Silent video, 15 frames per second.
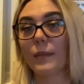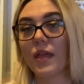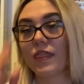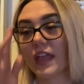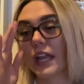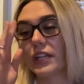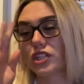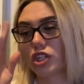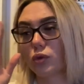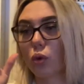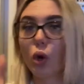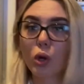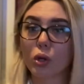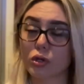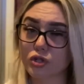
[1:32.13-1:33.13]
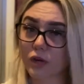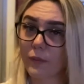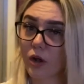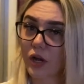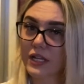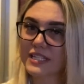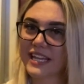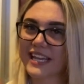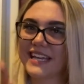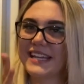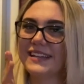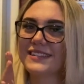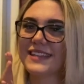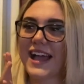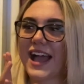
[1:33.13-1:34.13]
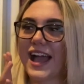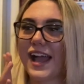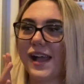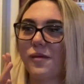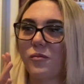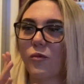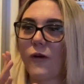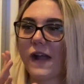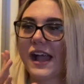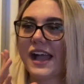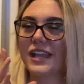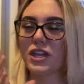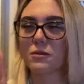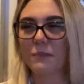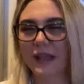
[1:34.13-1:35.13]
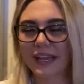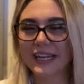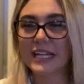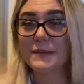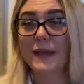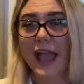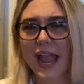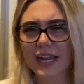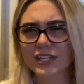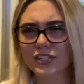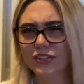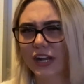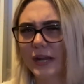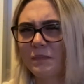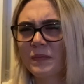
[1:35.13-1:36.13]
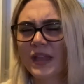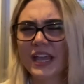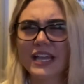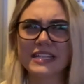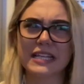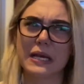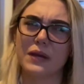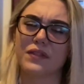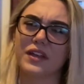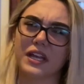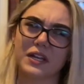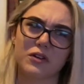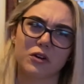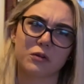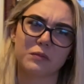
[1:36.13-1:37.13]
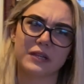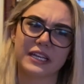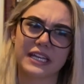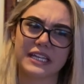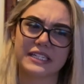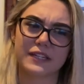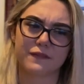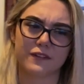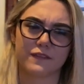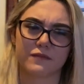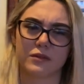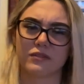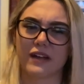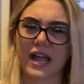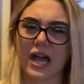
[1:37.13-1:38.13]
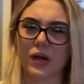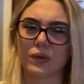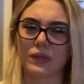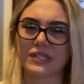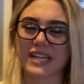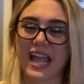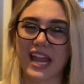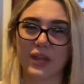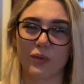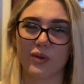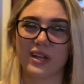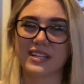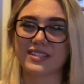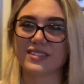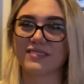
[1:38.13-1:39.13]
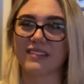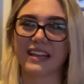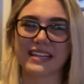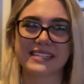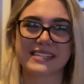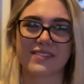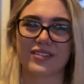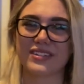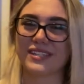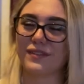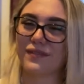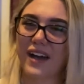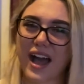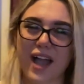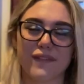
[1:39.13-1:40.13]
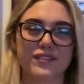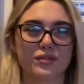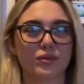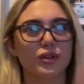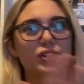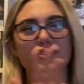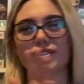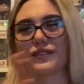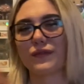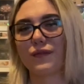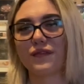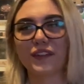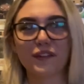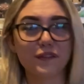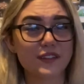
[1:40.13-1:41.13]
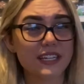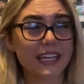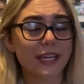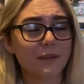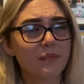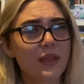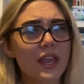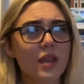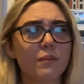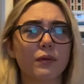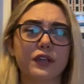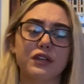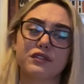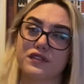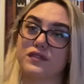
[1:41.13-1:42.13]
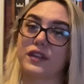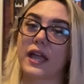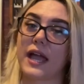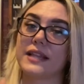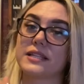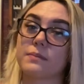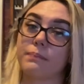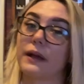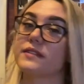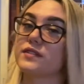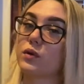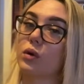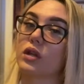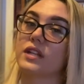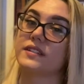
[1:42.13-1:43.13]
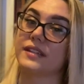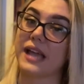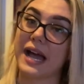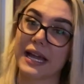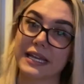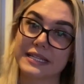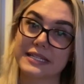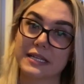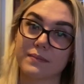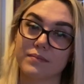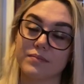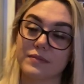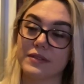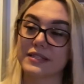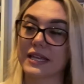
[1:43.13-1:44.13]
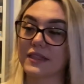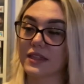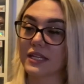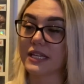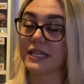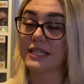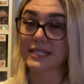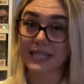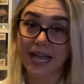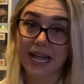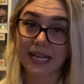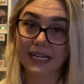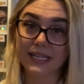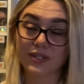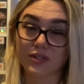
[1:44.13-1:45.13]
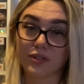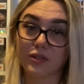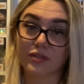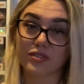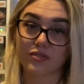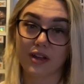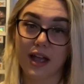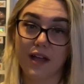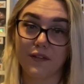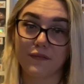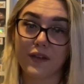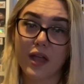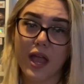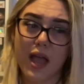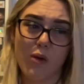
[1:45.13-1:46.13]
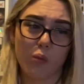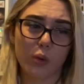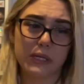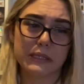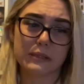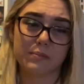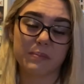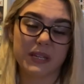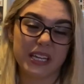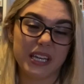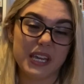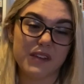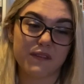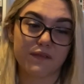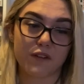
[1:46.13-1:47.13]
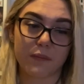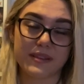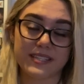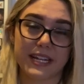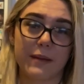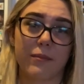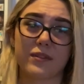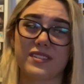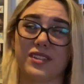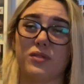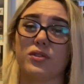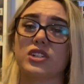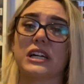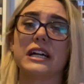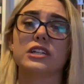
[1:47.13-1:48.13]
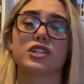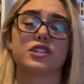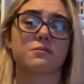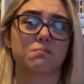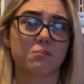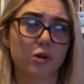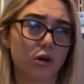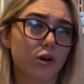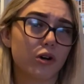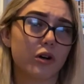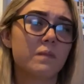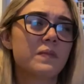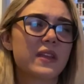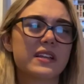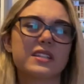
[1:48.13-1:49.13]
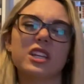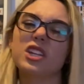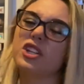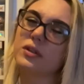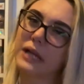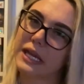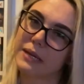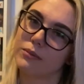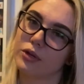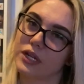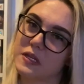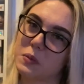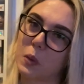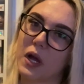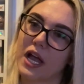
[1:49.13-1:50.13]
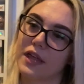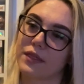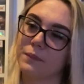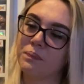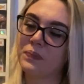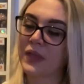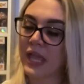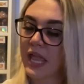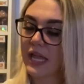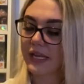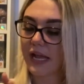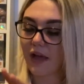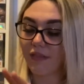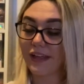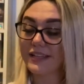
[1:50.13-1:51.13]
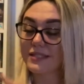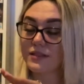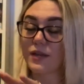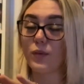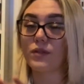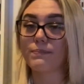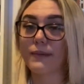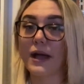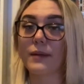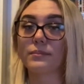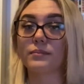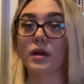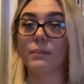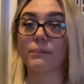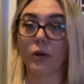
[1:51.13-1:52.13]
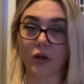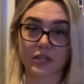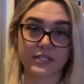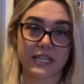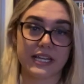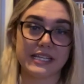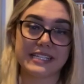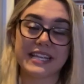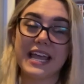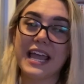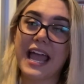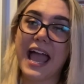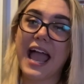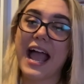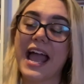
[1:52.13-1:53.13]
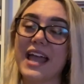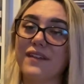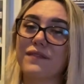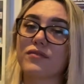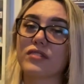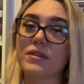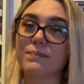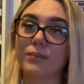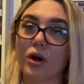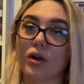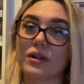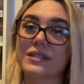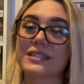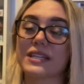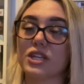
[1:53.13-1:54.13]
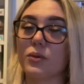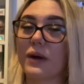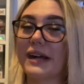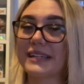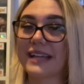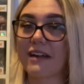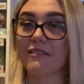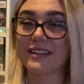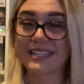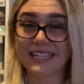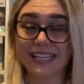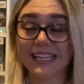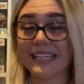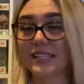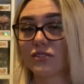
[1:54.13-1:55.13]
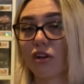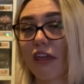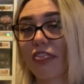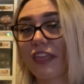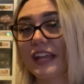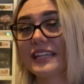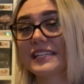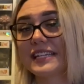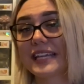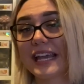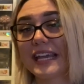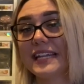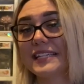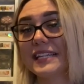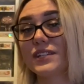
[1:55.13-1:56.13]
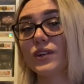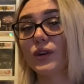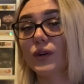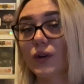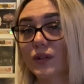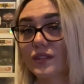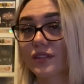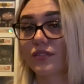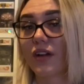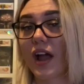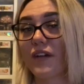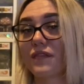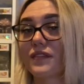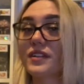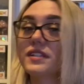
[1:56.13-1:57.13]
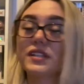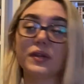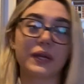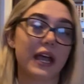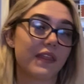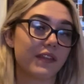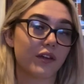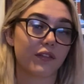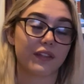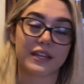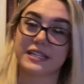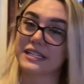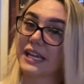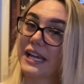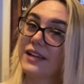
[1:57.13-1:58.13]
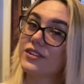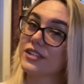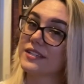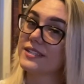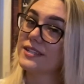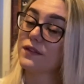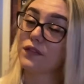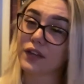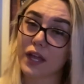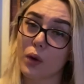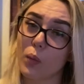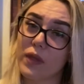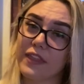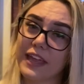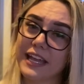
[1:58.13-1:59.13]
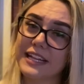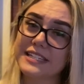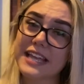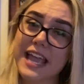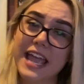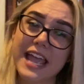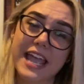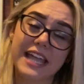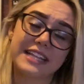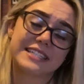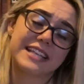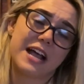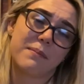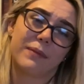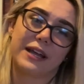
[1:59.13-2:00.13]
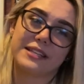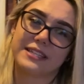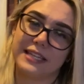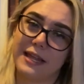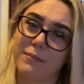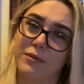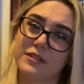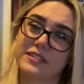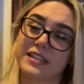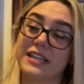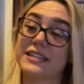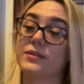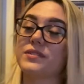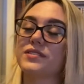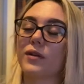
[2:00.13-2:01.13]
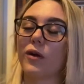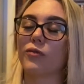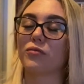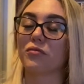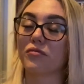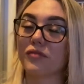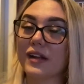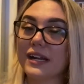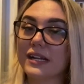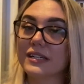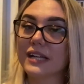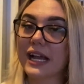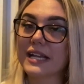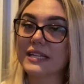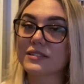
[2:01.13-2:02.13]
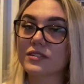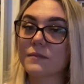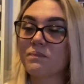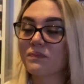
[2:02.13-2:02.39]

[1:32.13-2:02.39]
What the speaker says: They do Ultra boxes where you pay a little bit extra. So they normally differ from around anywhere like 75 to 150. But you do get better quality items. The signed autograph will be from a celebrity who charges more, so you do get your money's worth. Now, that's the thing with Bam boxes. Every box you are guaranteed an authenticated autograph, so you get the authentication certificate with it. It's signed by a celebrity, so it's a really nice